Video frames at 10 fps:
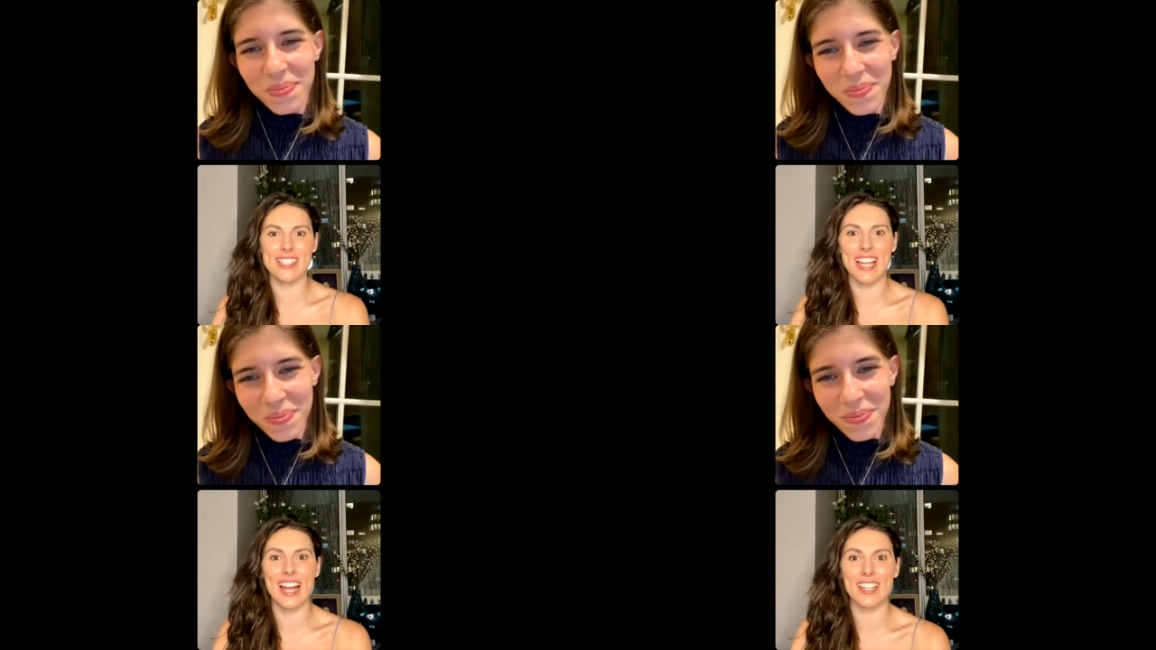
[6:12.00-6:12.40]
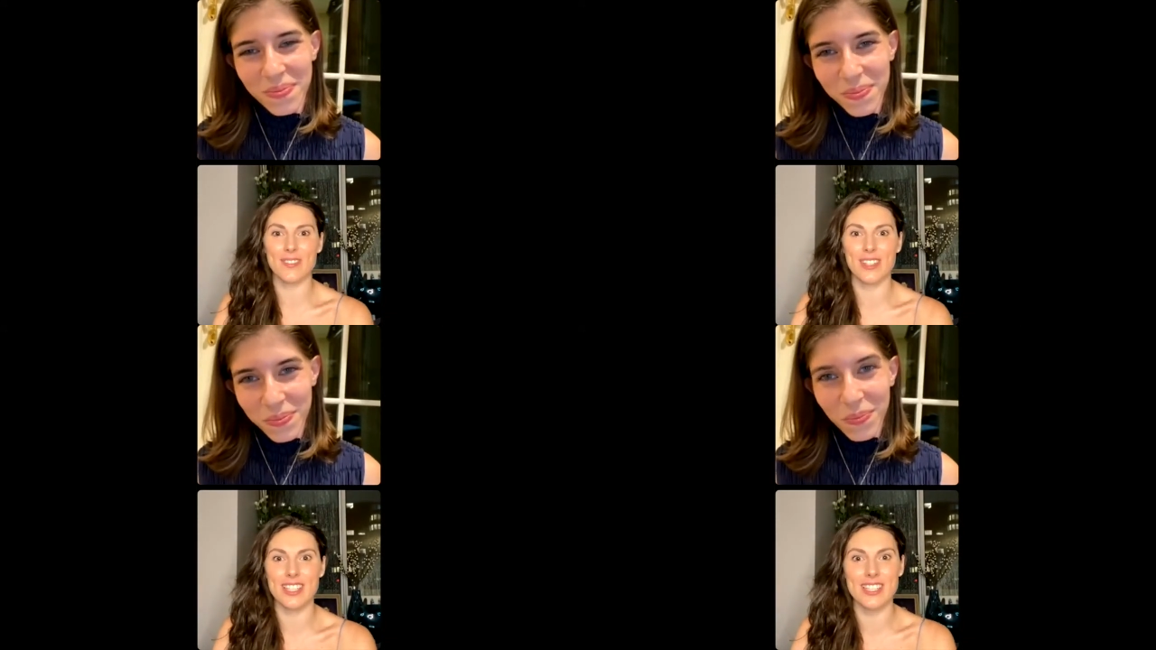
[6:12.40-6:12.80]
Speaker 1: salad
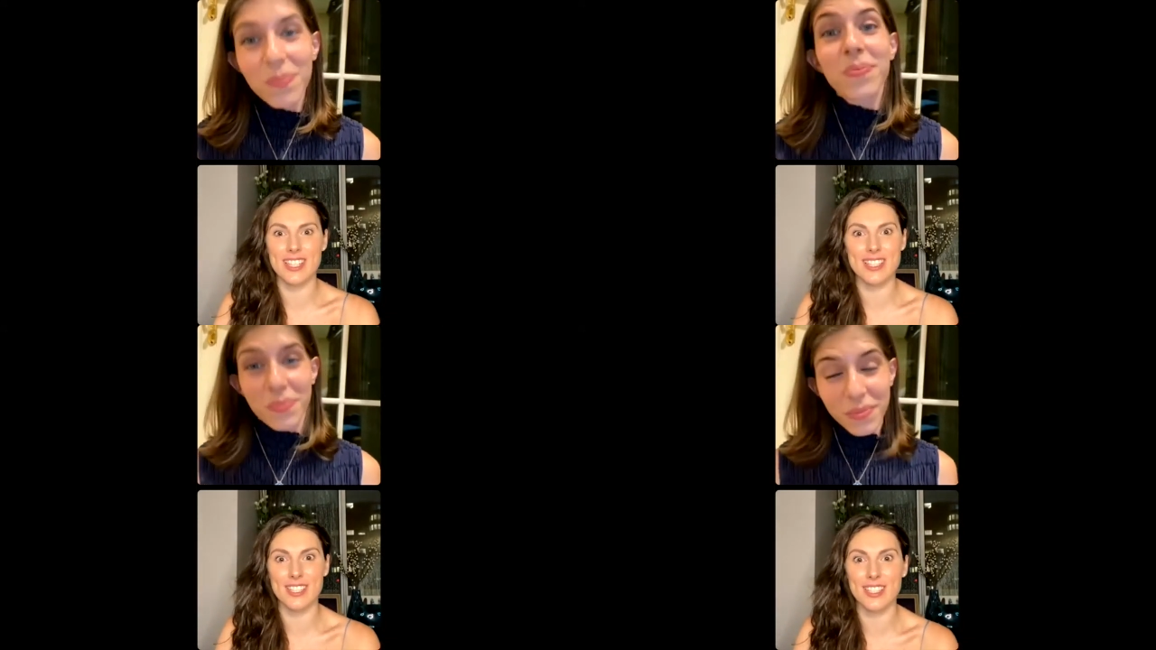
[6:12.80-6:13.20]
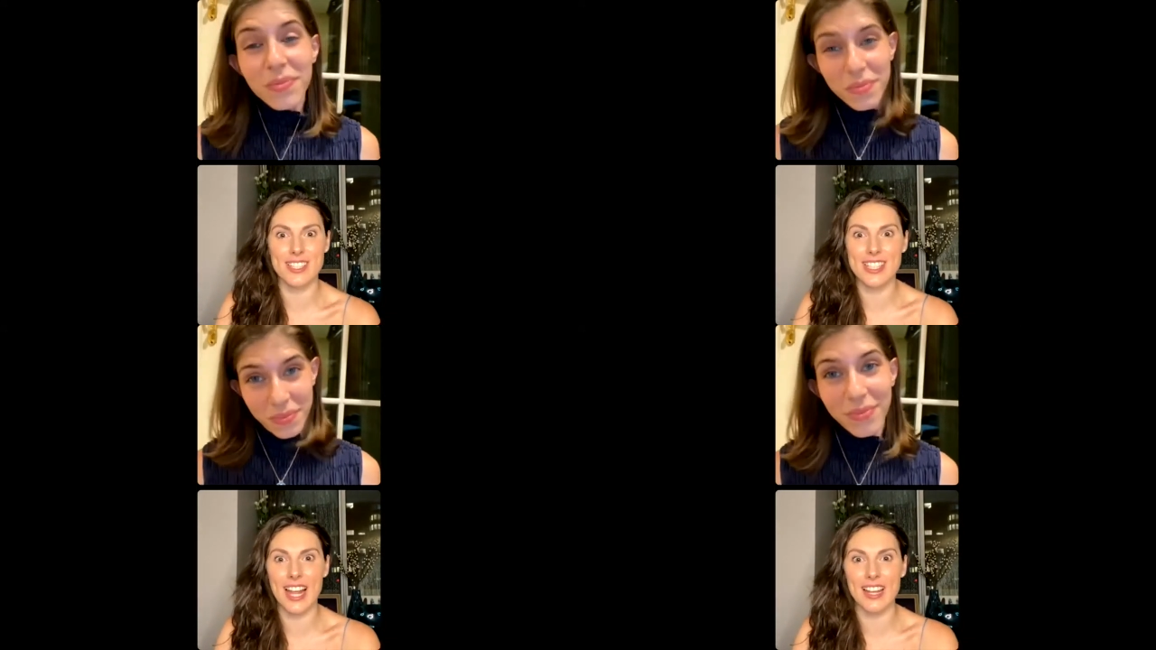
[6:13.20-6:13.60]
when it's such a good
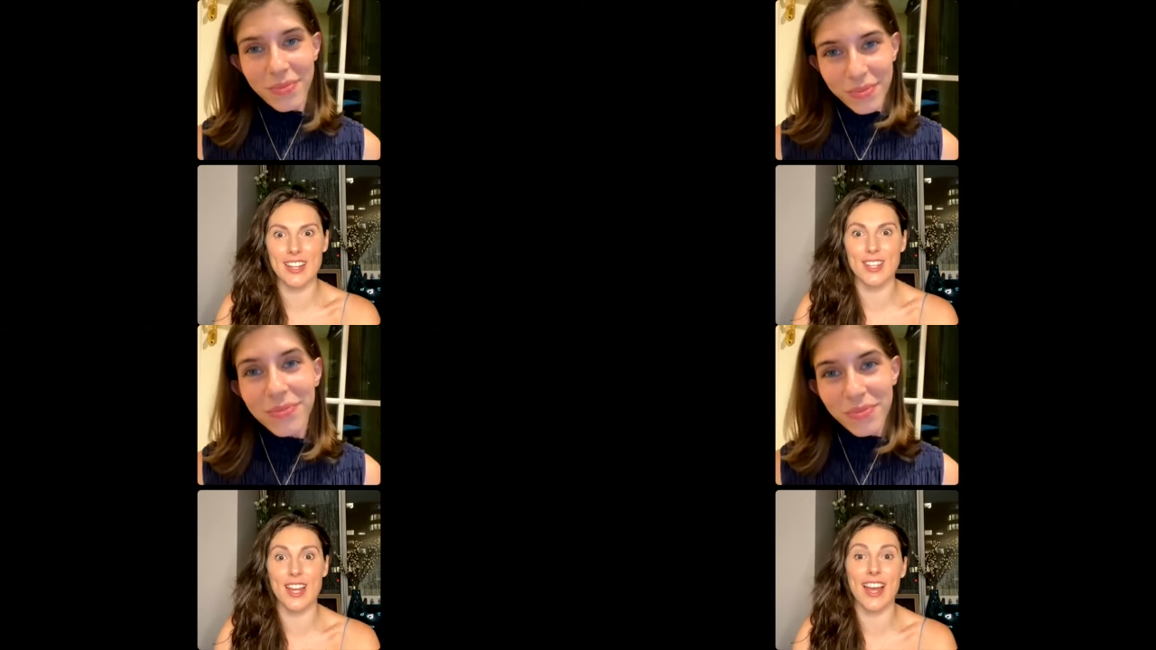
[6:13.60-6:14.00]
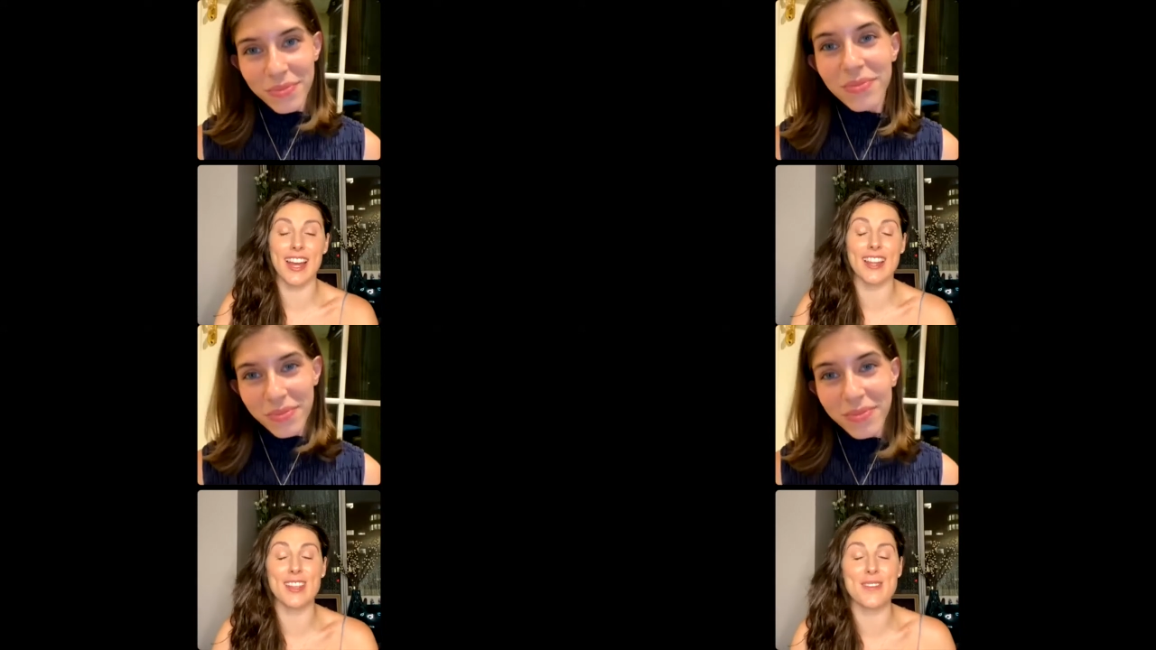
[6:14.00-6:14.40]
salad, and, and
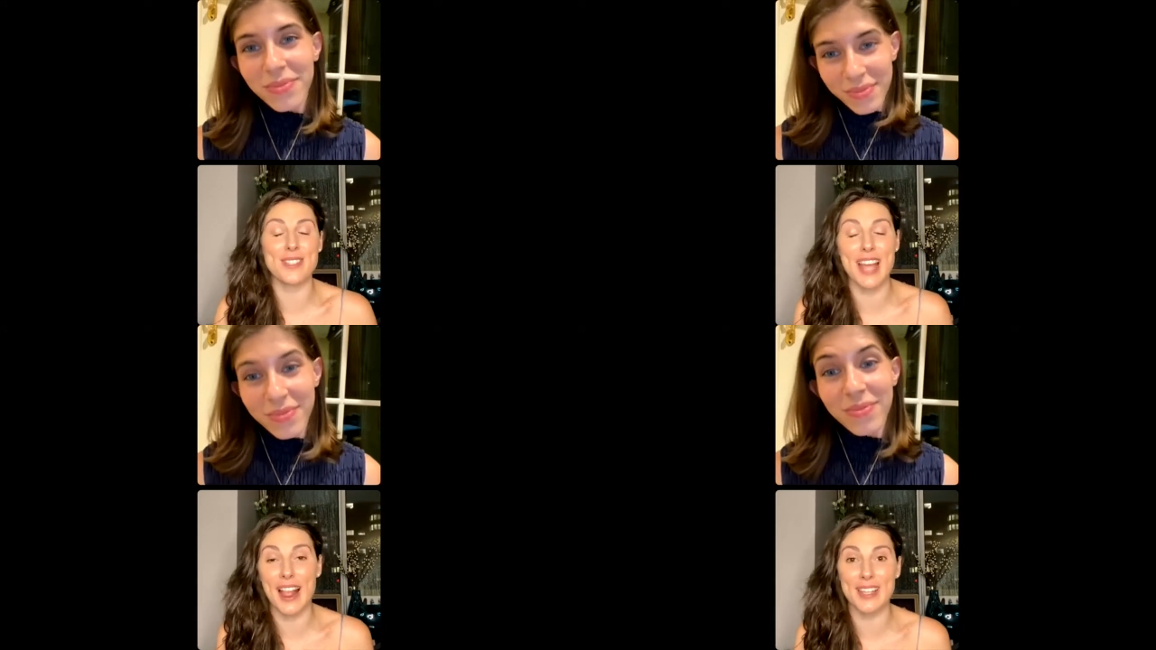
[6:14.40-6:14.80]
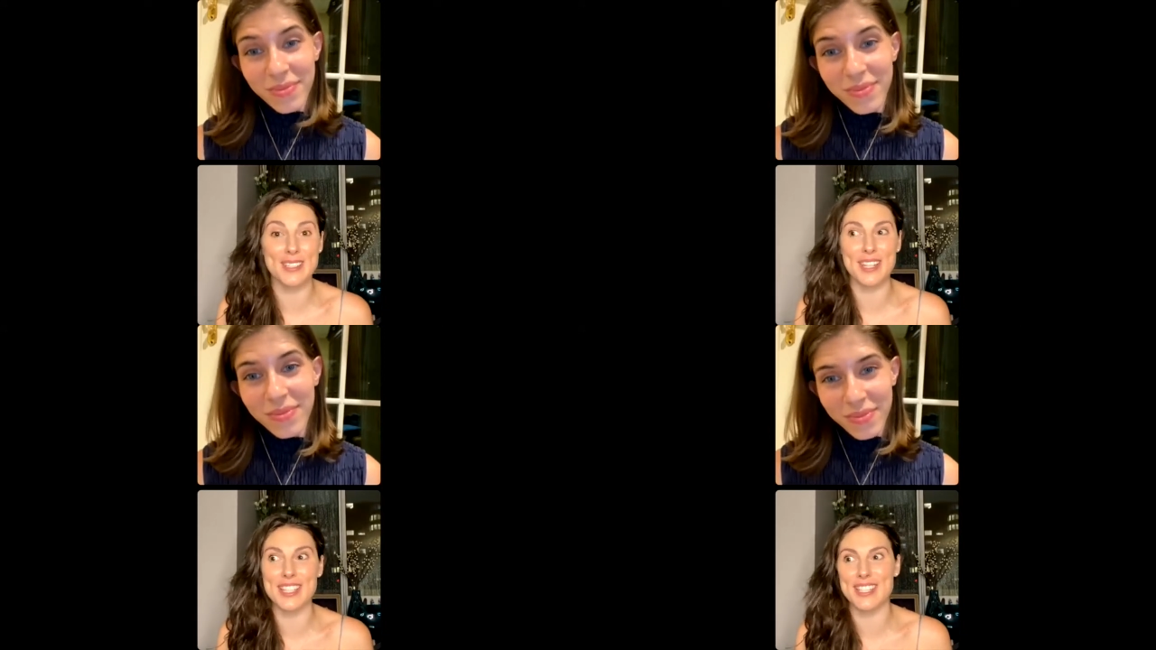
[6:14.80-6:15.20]
I love salad
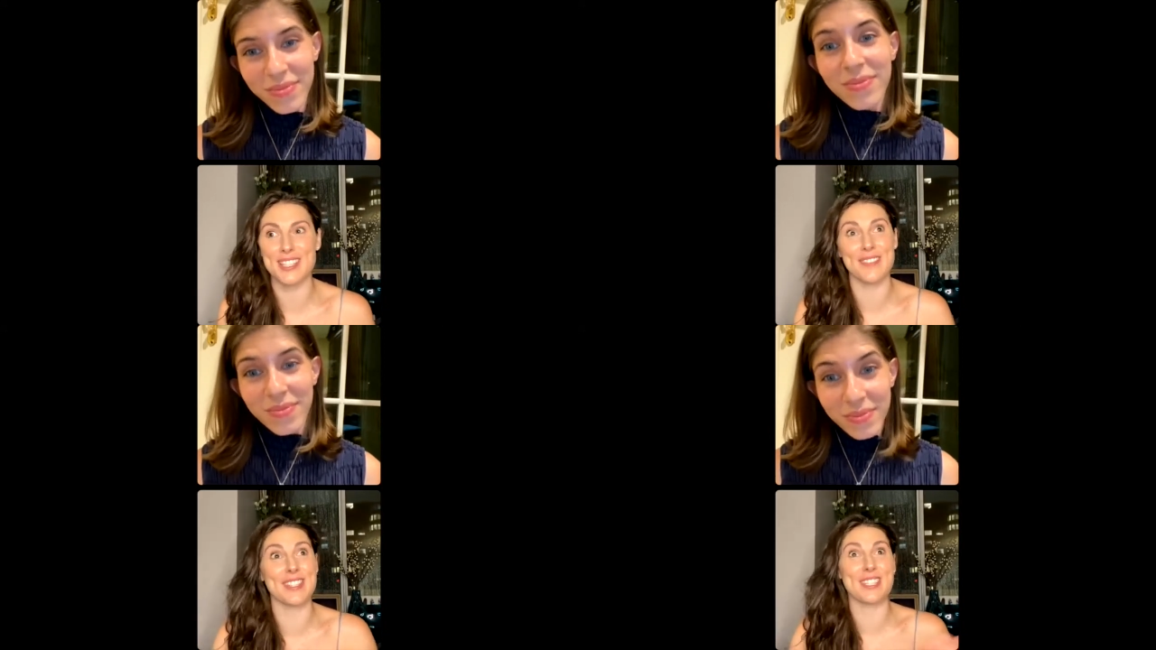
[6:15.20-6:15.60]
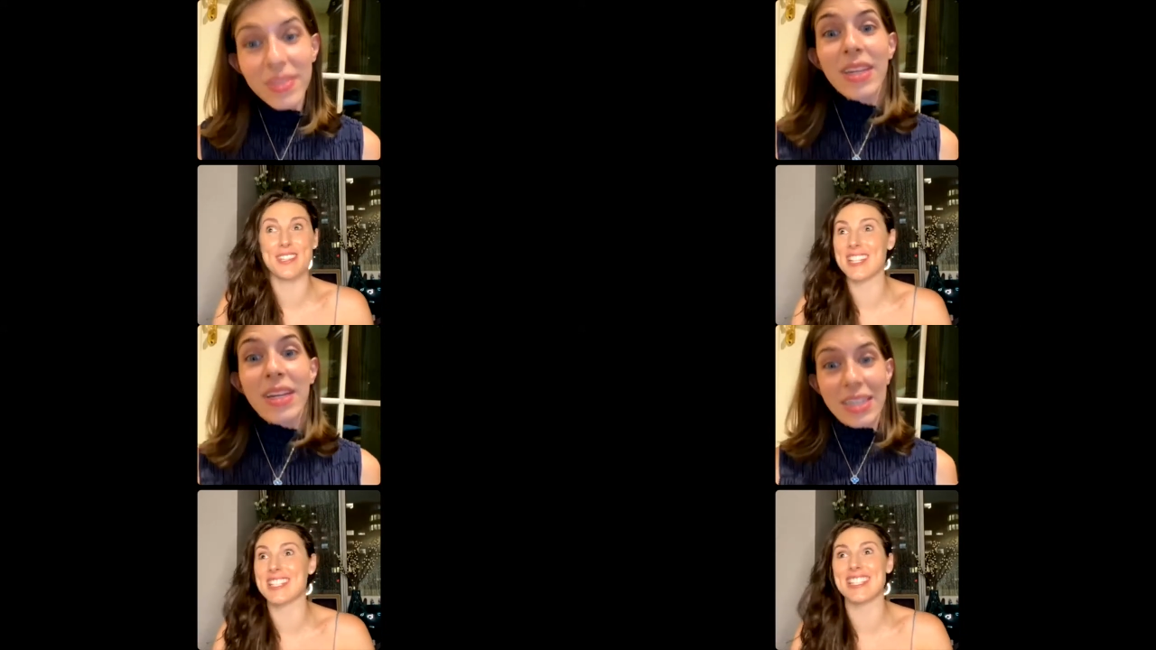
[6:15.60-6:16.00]
dressing, so the dressing